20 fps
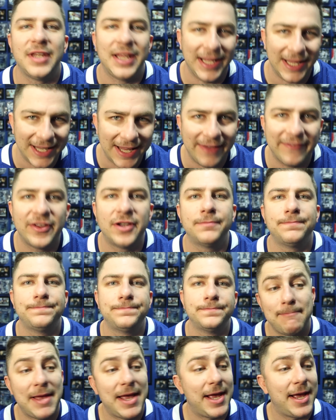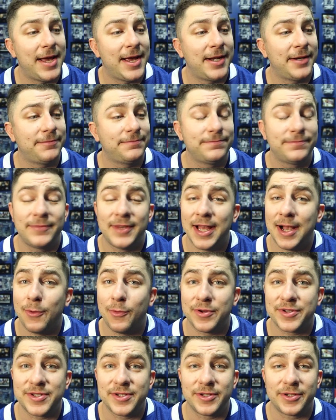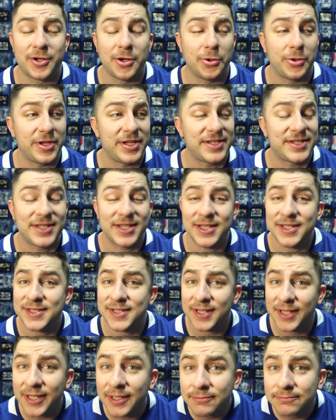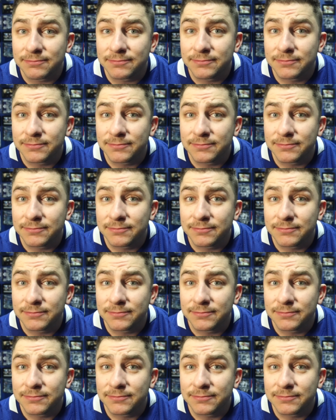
11. Man, that wasn't Cody Cece.